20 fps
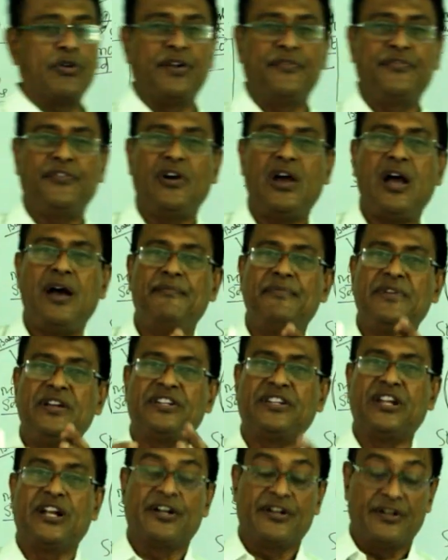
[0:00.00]
if you have
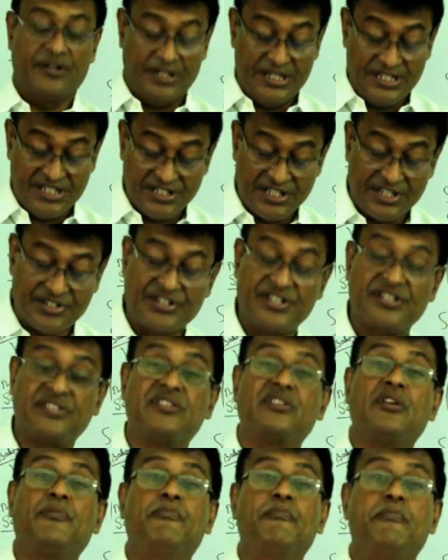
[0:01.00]
eaten, this is a
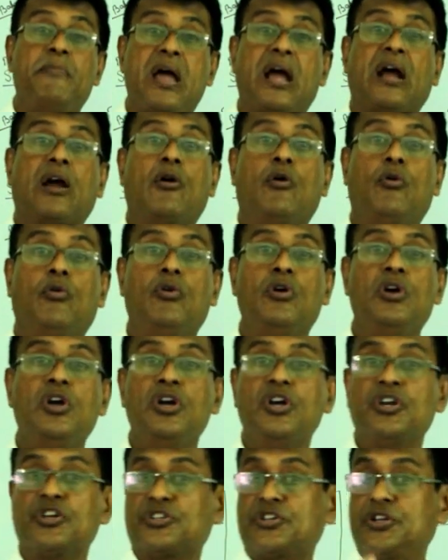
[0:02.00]
season of
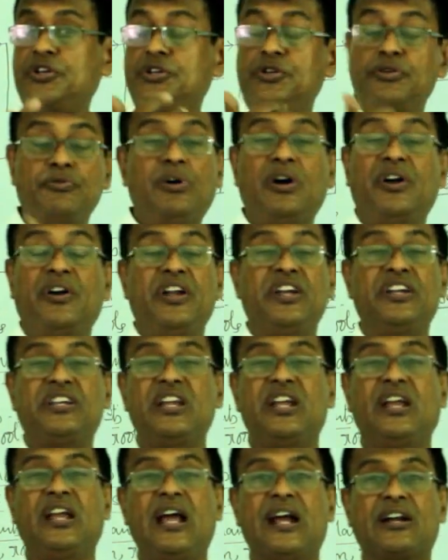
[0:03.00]
mango, so you are
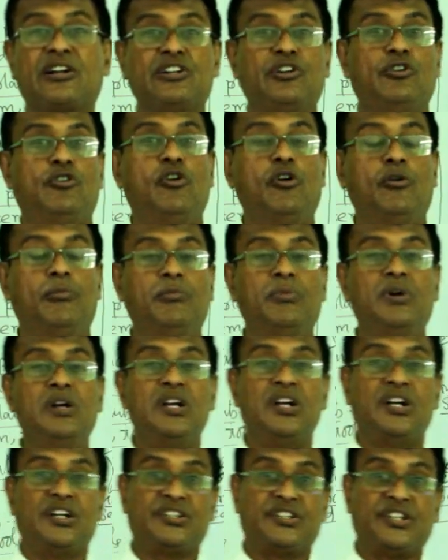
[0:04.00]
eating at your
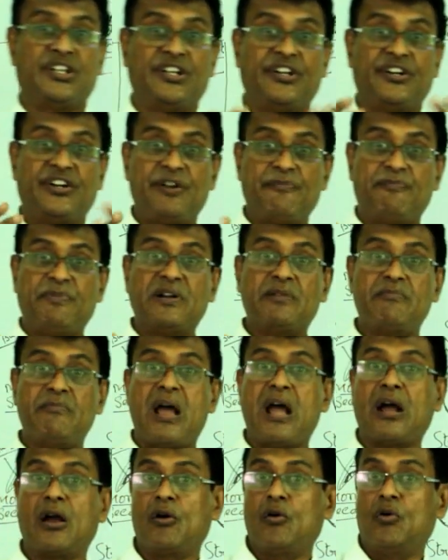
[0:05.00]
home the ripened
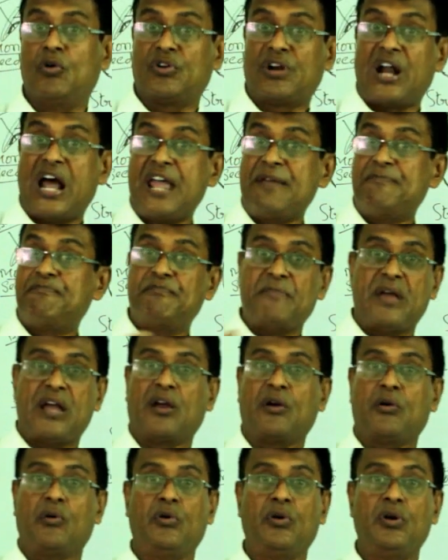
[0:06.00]
mango, ripe
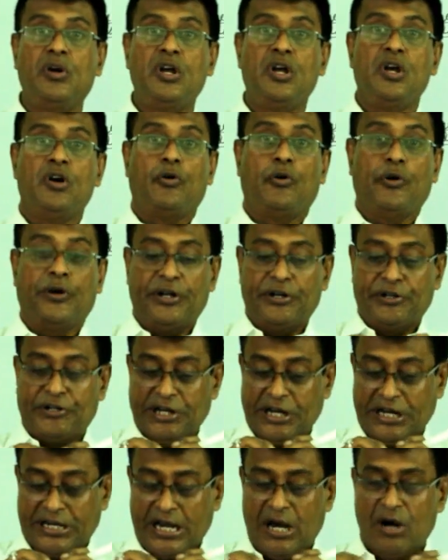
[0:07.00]
mango. When you
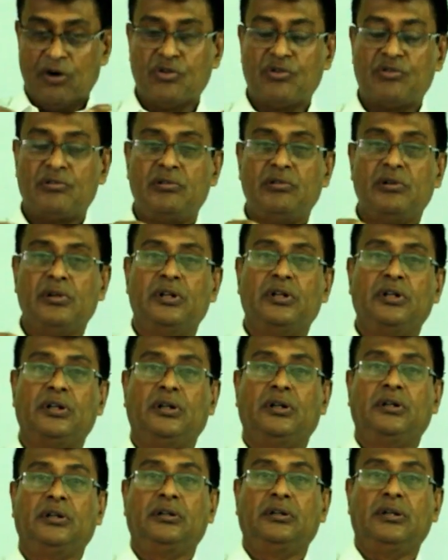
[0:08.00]
take it out
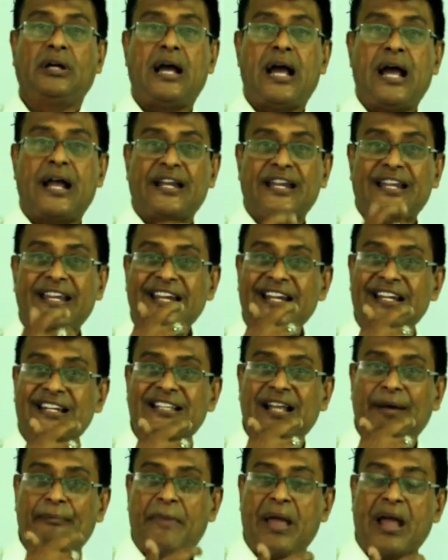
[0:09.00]
and eat
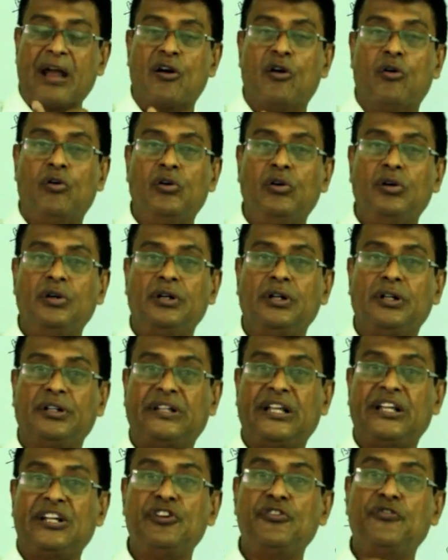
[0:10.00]
the mango,
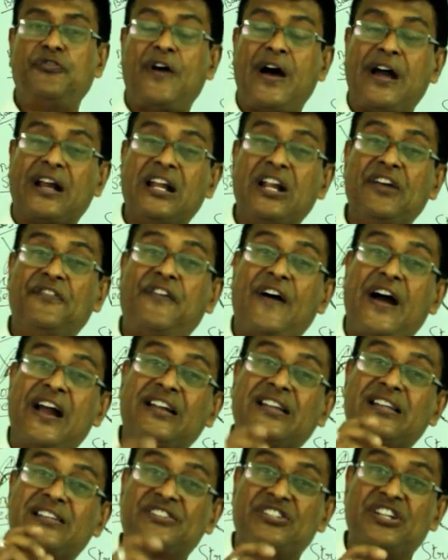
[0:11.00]
then you finally
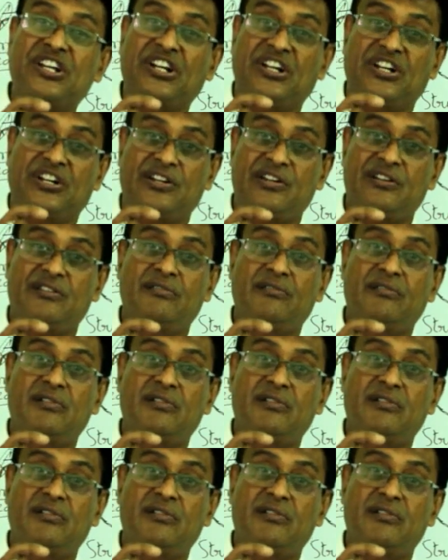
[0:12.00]
find the seed.